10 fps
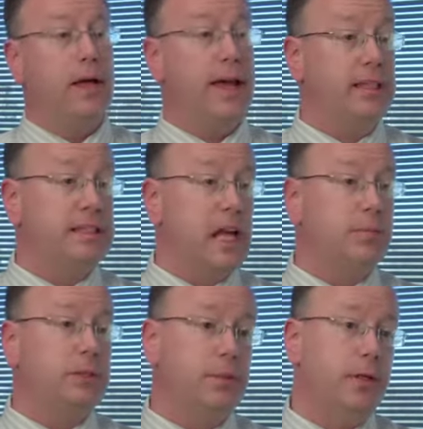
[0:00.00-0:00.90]

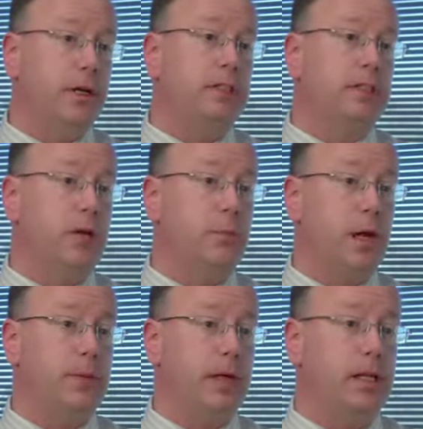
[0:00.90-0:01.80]
ASAP simulates light
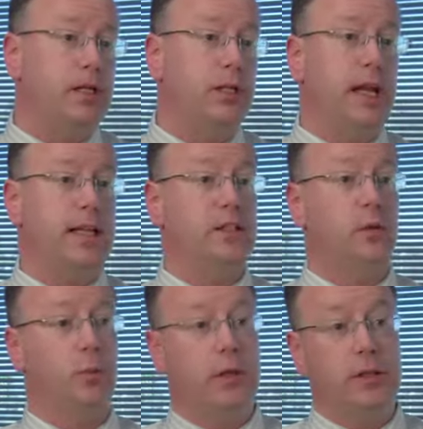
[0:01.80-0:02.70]
propagation as it
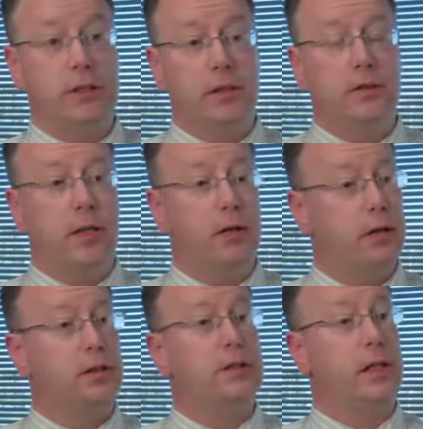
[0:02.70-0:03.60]
realistically
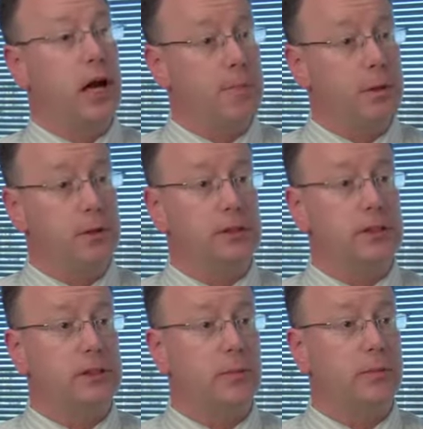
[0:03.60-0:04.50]
occurs in the optical
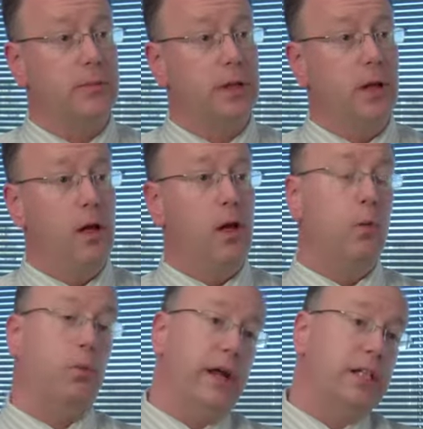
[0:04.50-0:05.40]
system.
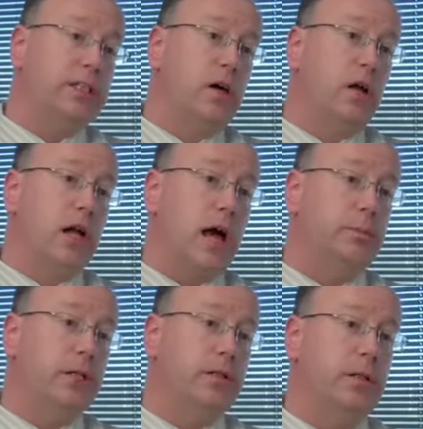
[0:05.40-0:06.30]
When rays are on an
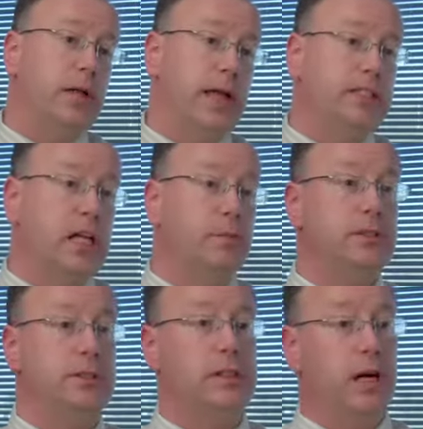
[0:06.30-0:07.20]
object, ASAP
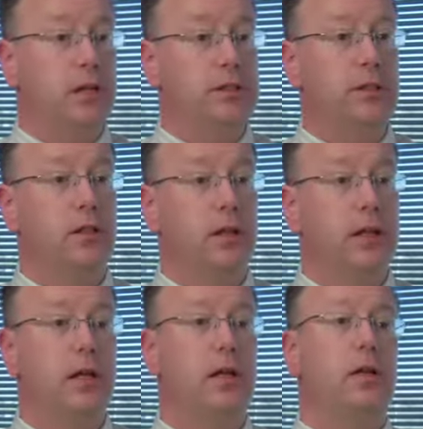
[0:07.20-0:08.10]
is intelligently
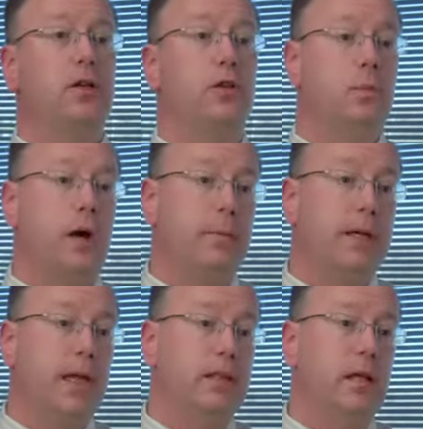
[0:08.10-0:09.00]
looking to
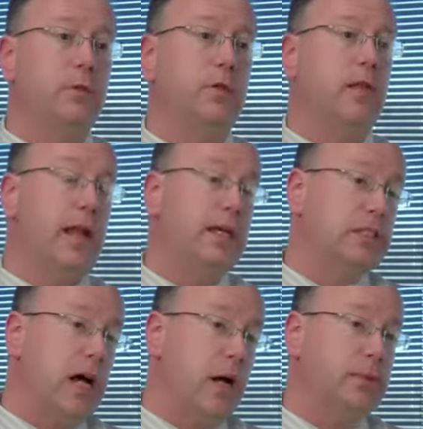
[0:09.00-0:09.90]
propagate them to the
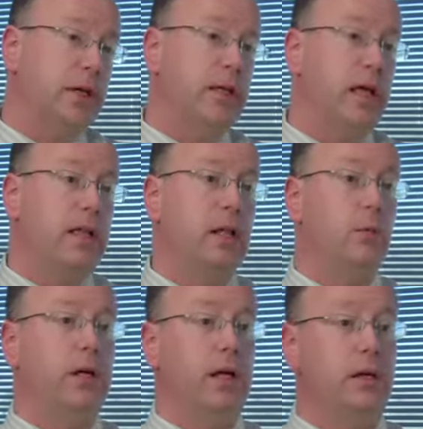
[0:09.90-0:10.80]
next object they
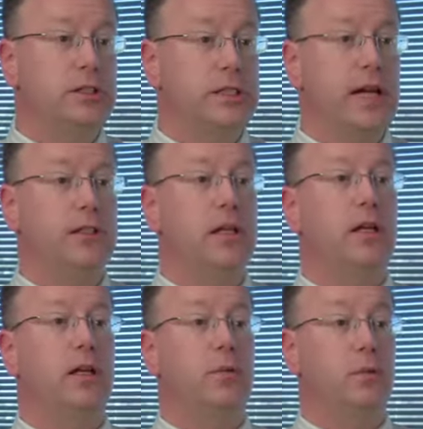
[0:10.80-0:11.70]
would intersect
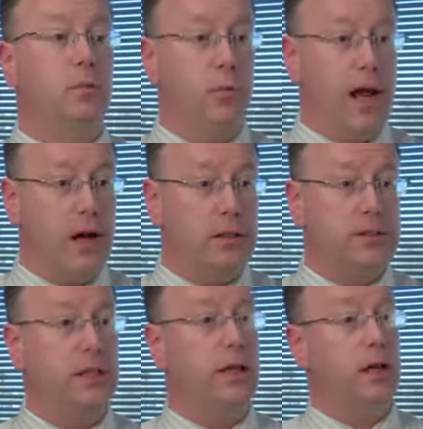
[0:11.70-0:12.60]
in
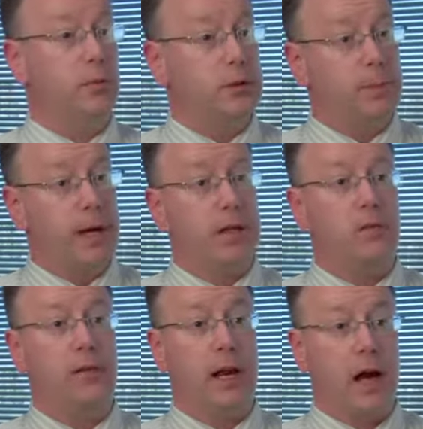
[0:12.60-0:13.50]
reality
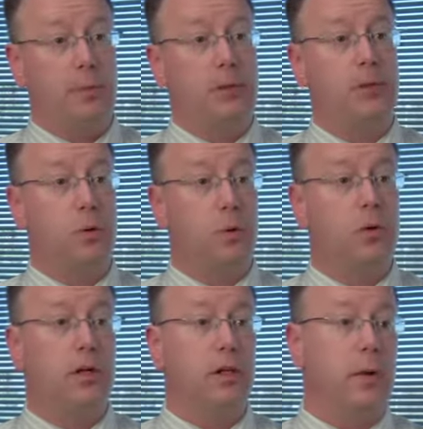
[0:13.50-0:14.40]
irrespective of that object's
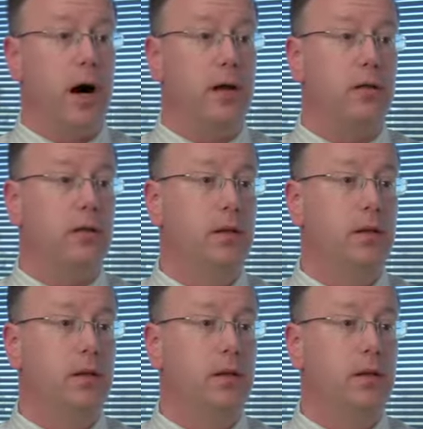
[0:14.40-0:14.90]
order in the model.